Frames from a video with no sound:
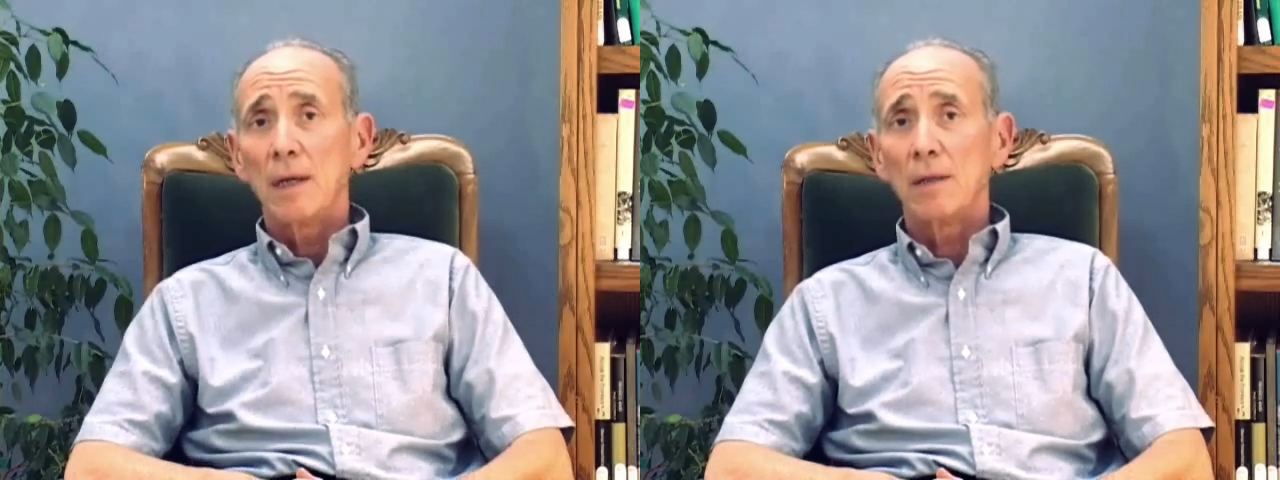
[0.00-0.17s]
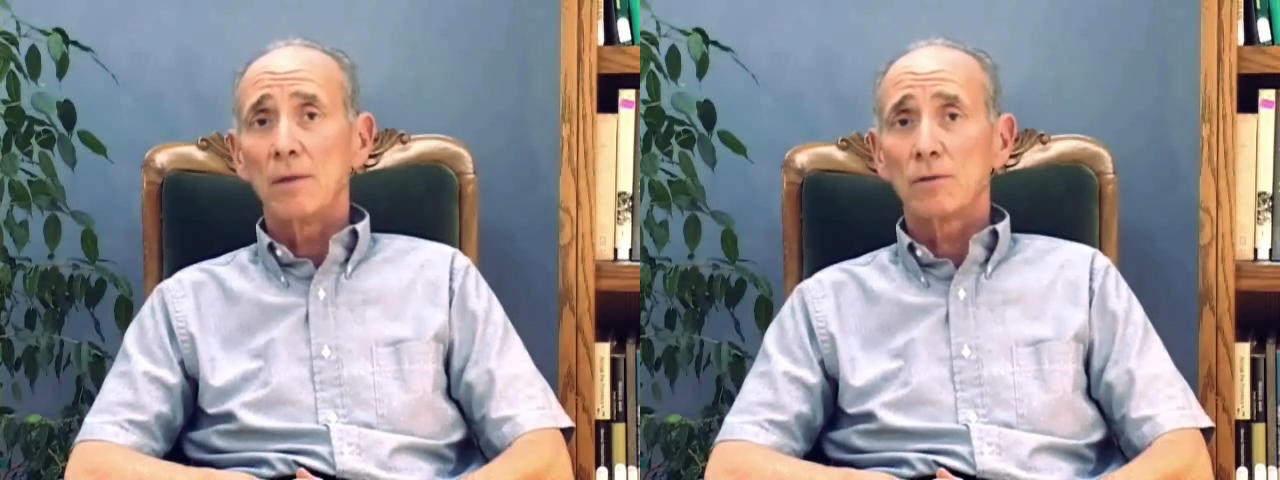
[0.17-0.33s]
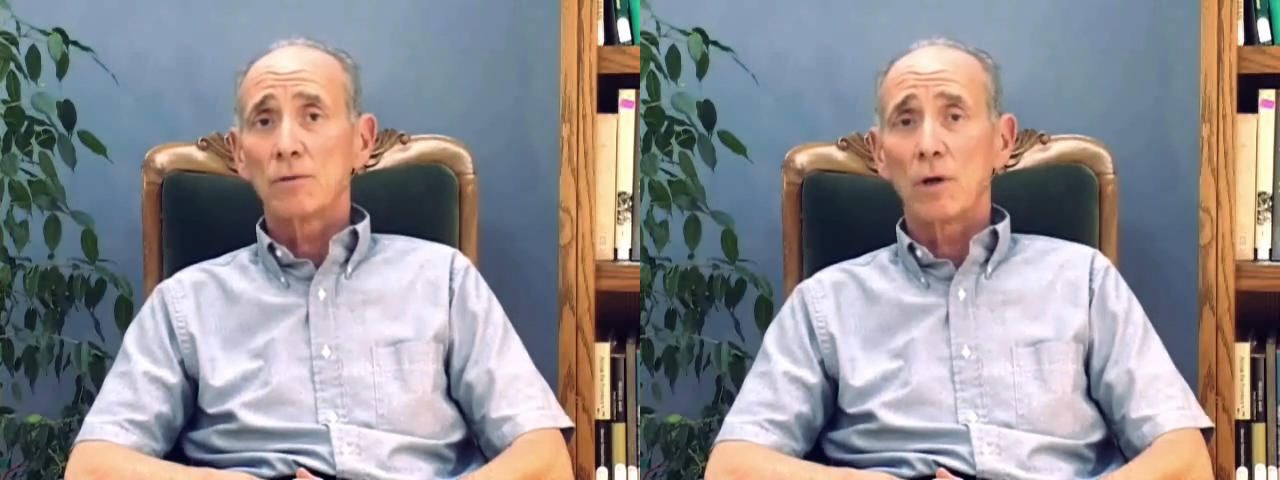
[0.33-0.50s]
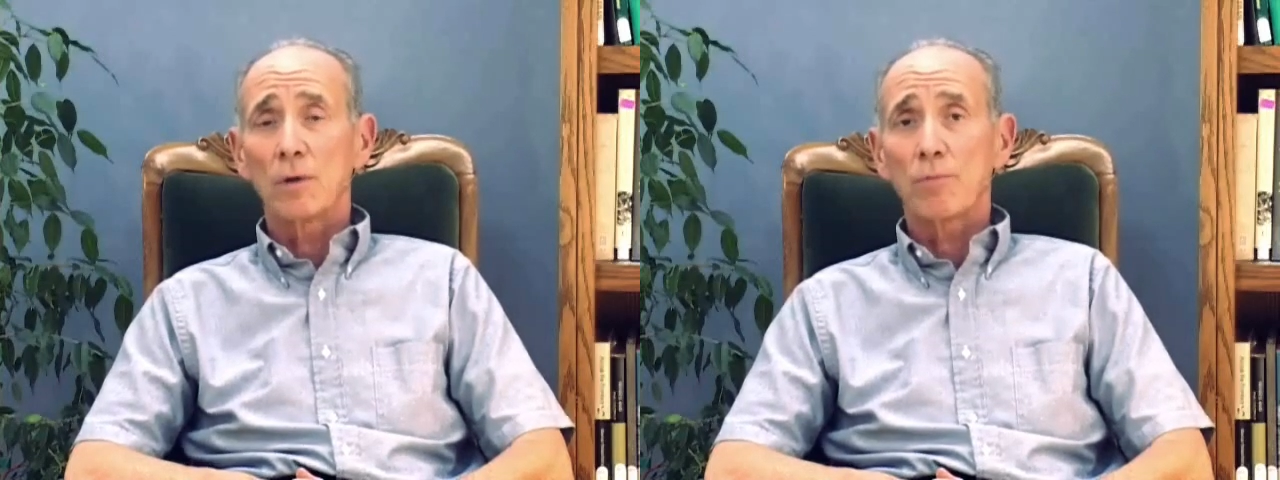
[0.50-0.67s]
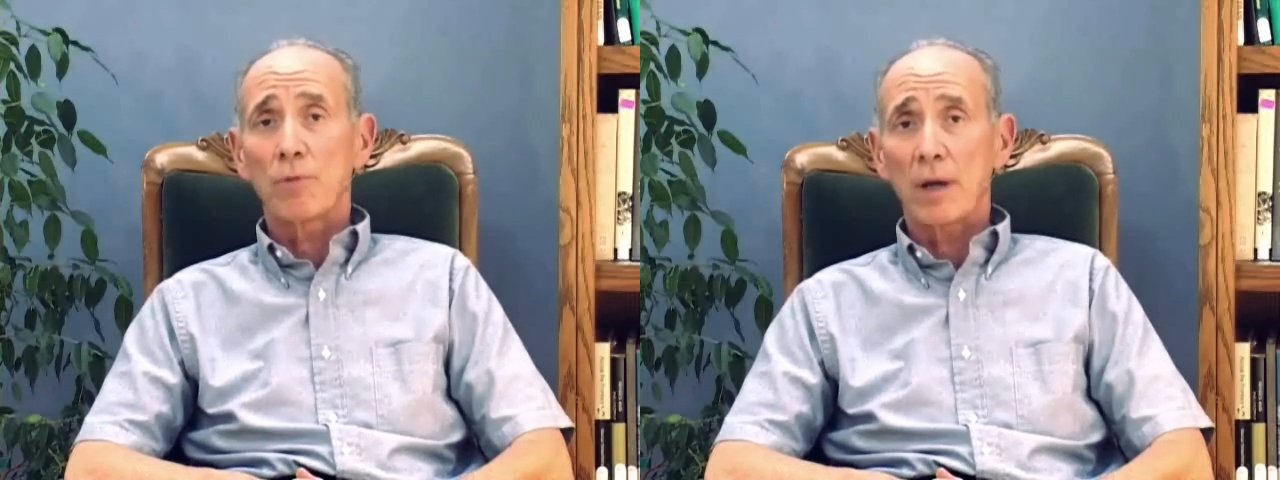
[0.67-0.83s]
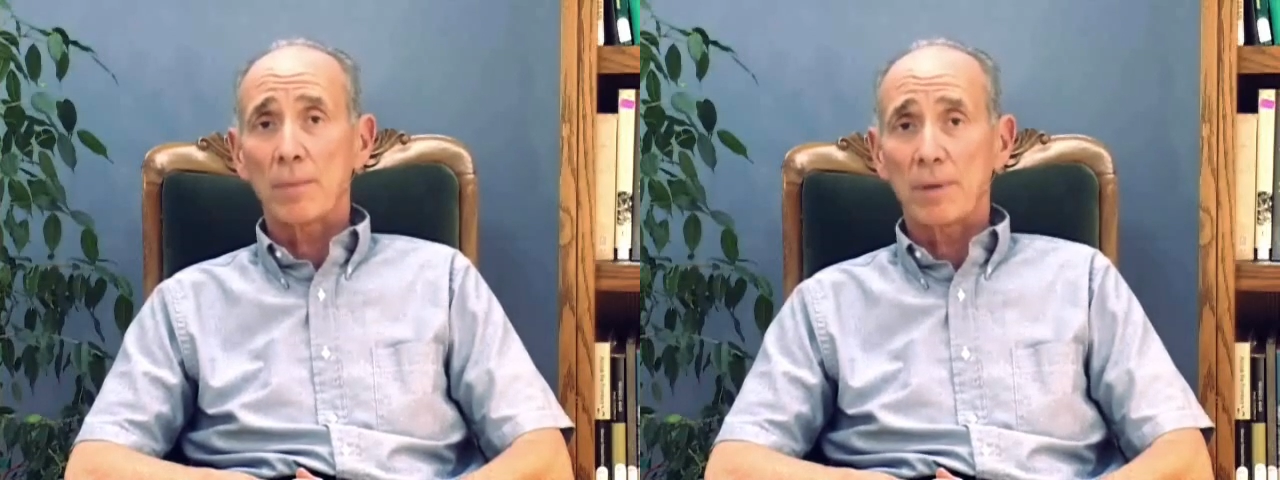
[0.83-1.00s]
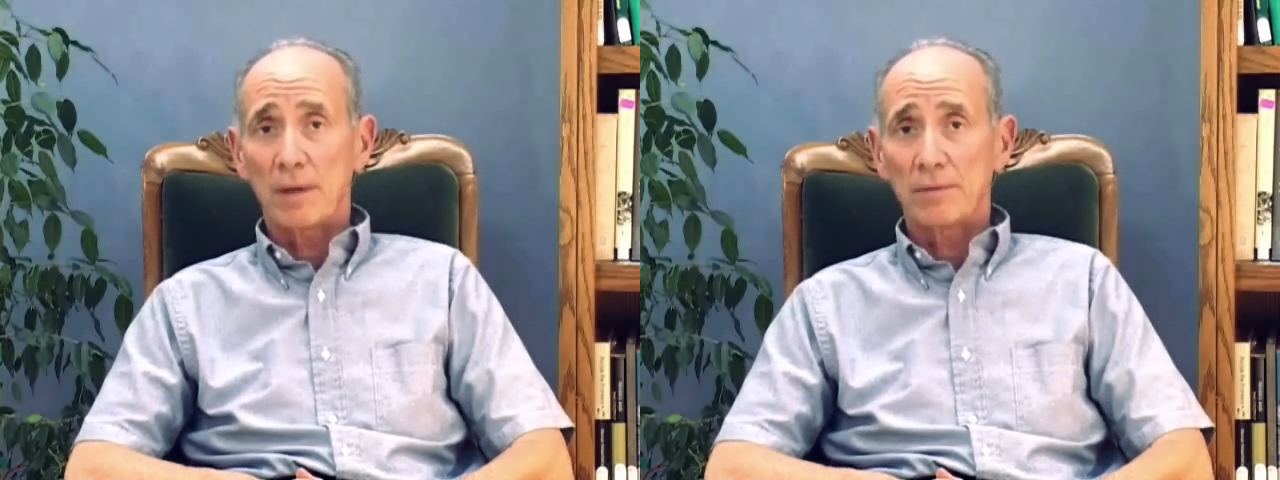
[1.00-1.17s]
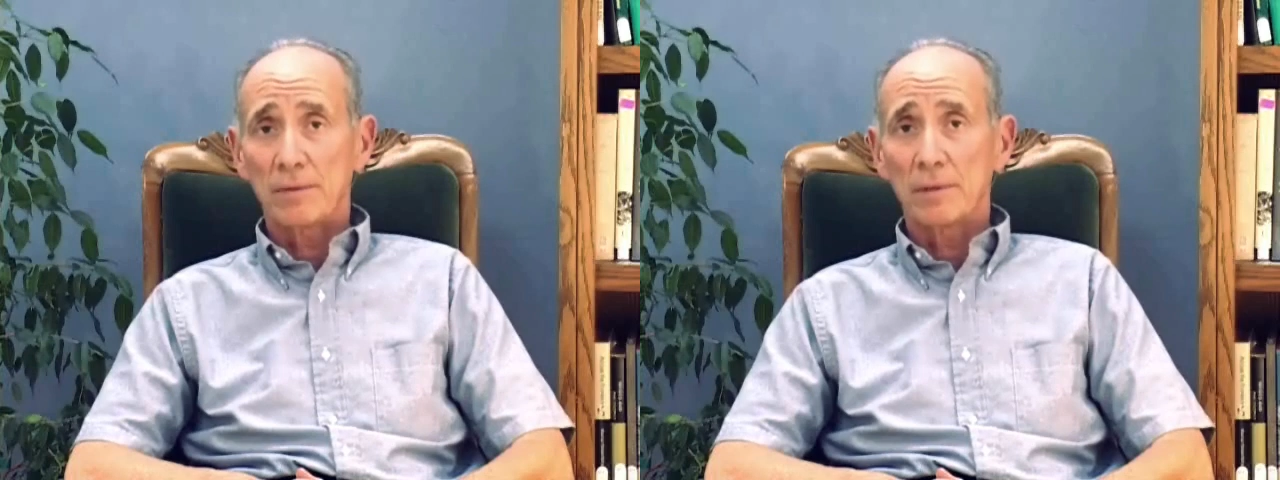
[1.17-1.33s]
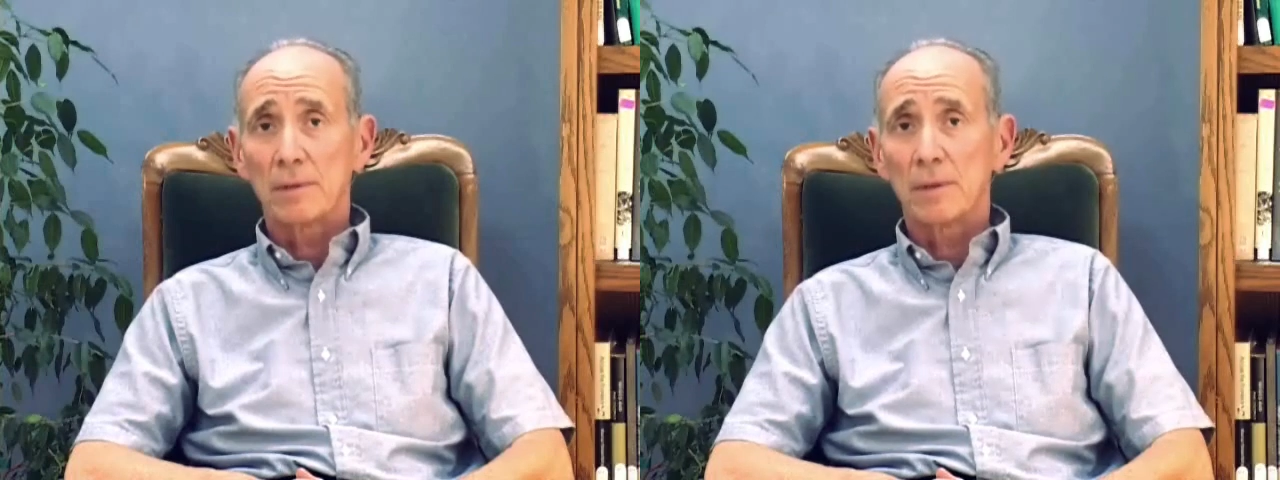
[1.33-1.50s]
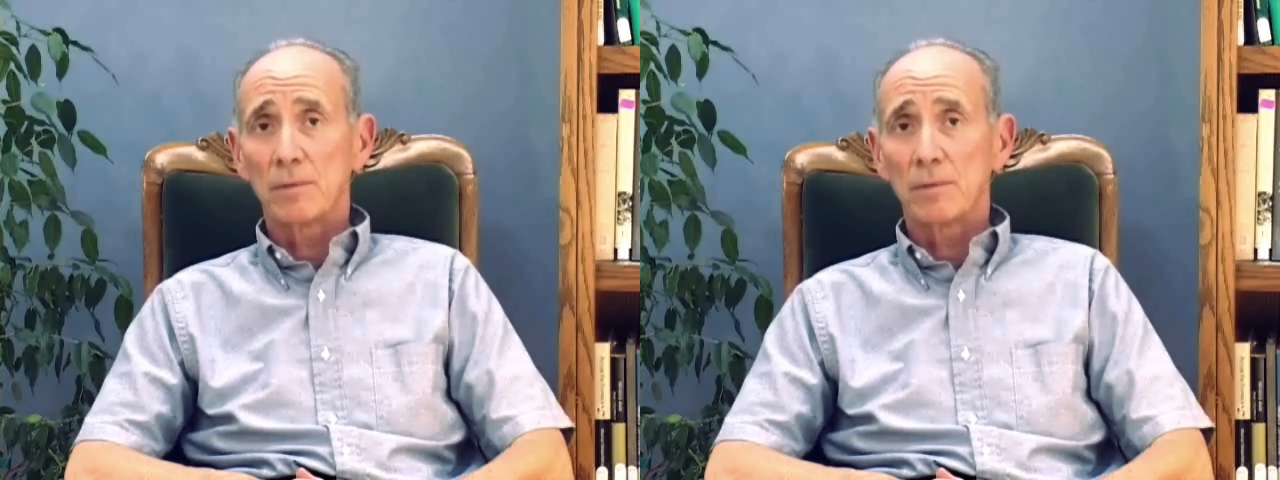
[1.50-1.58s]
in the Song of Prayer pamphlet,